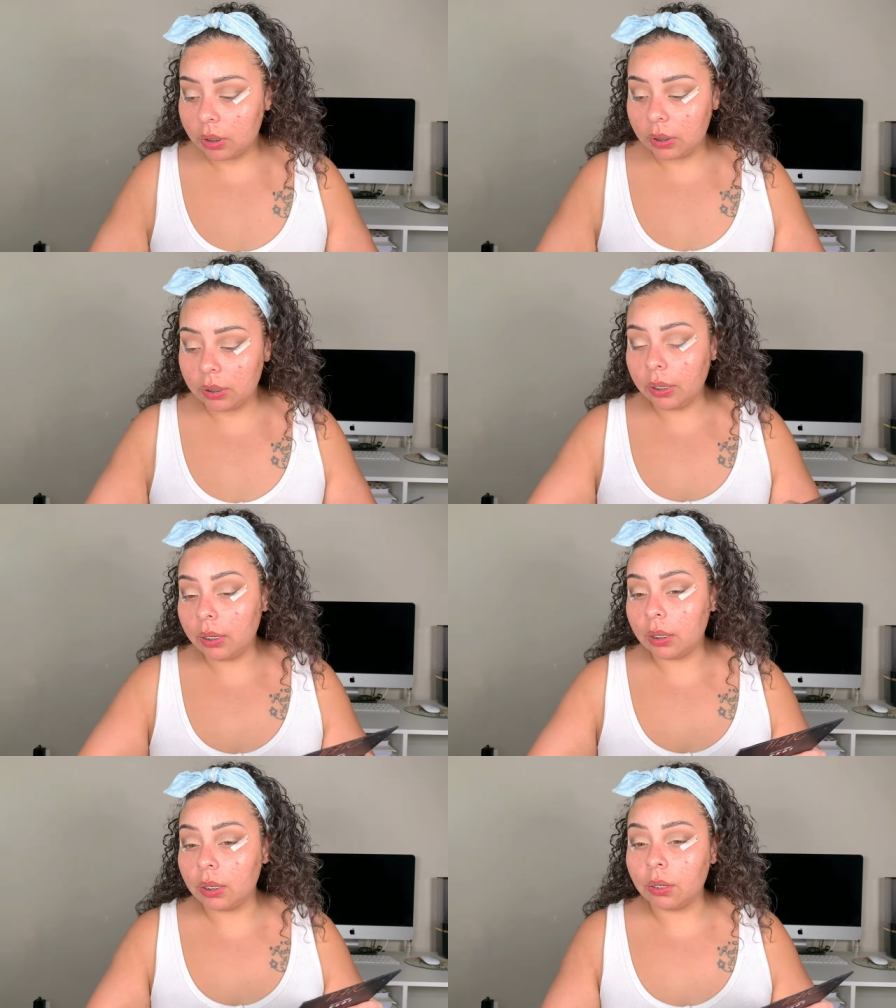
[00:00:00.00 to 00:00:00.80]
just to
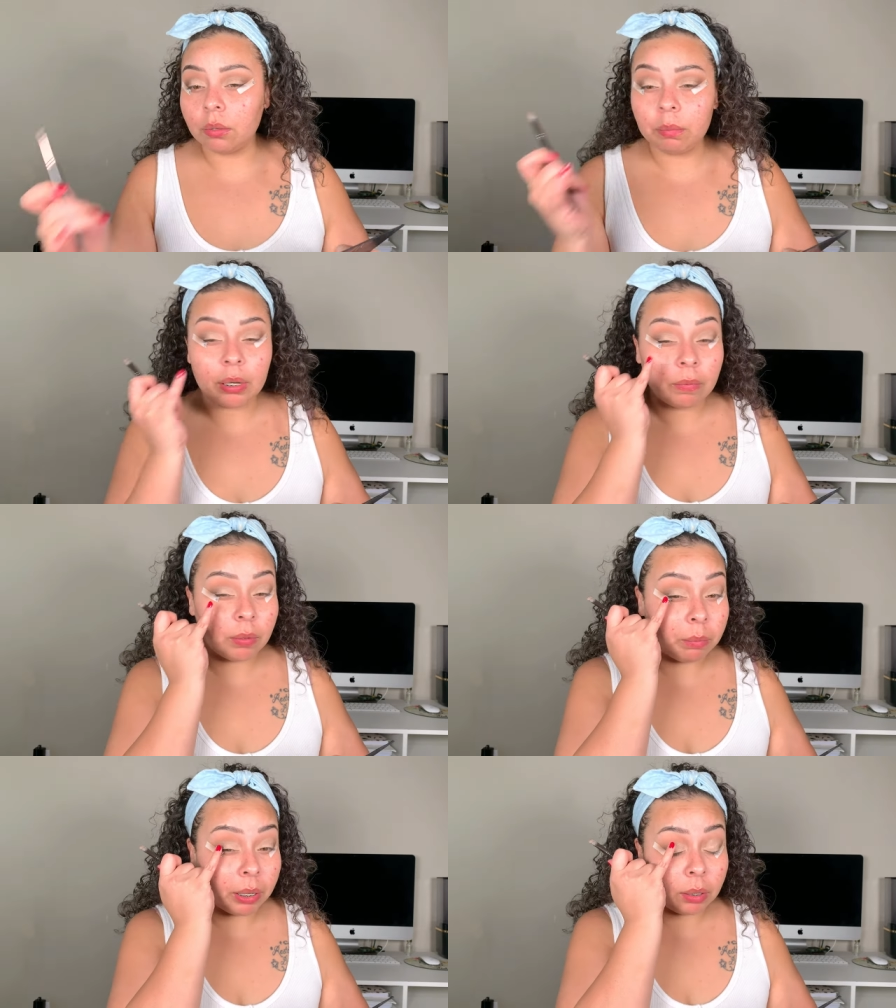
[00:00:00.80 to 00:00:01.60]
get a little bit of
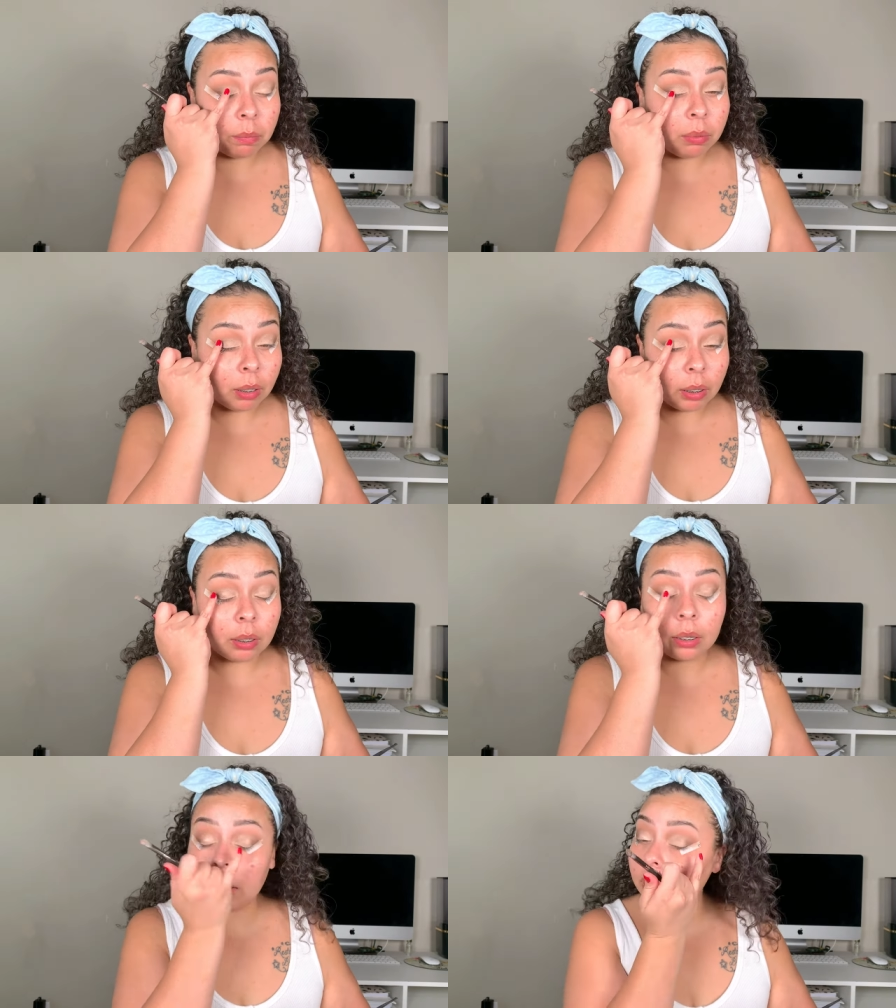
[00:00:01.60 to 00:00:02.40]
a better
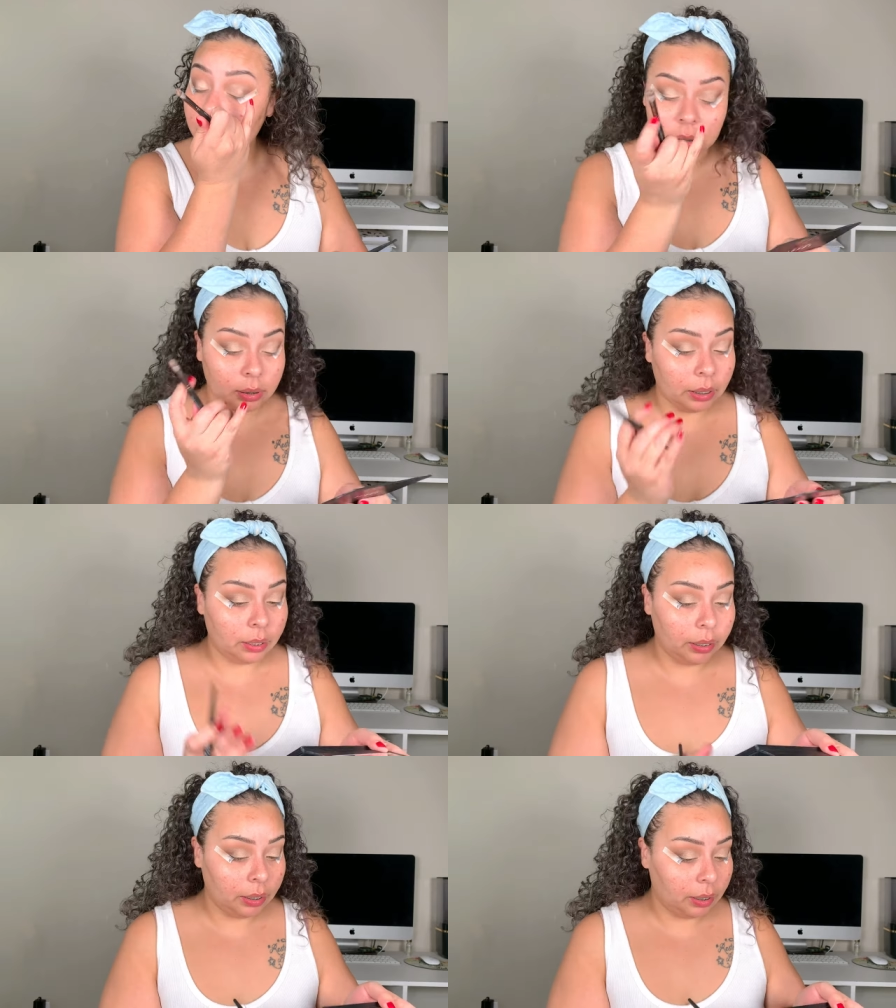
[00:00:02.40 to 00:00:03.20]
blend in this
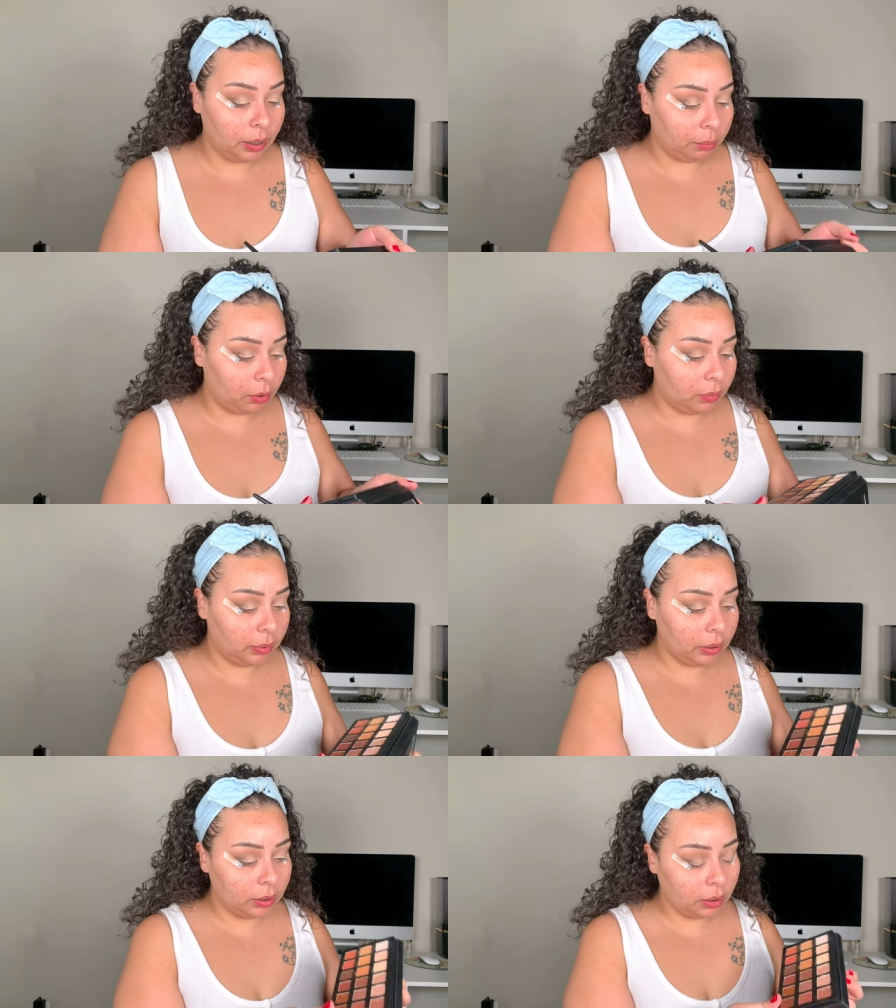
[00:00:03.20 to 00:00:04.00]
area, I'm
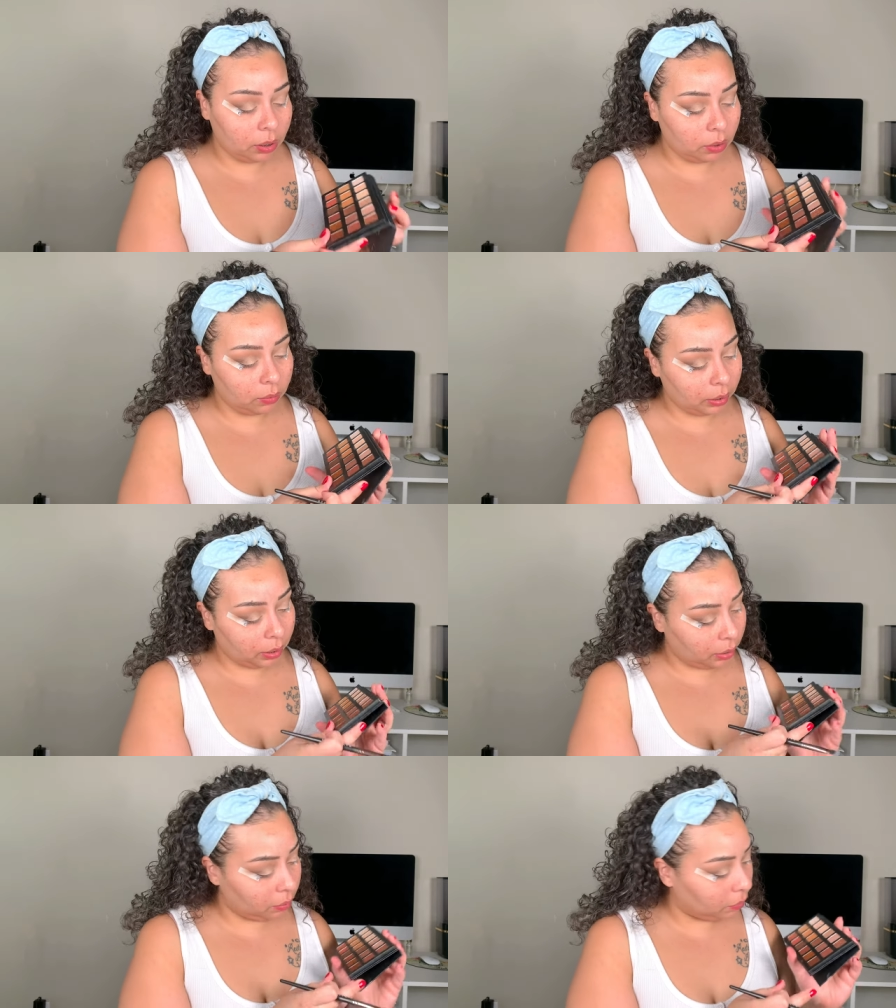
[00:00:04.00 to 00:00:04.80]
going to go
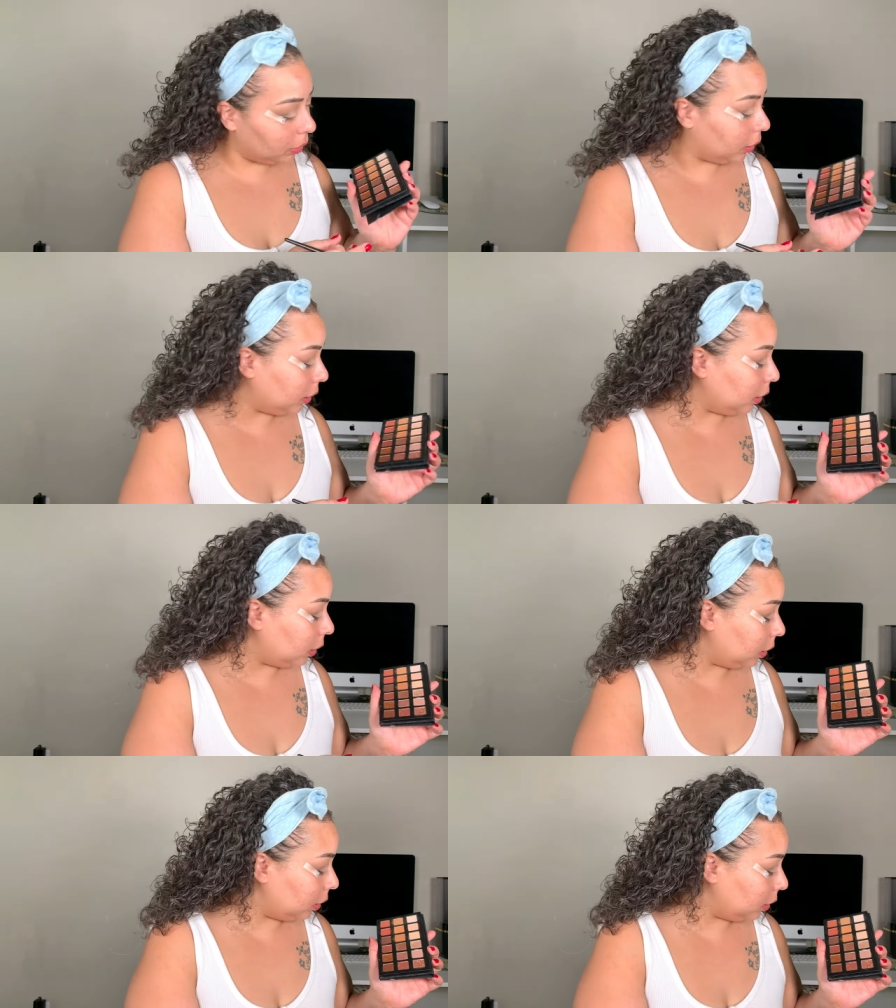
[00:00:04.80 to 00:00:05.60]
in with,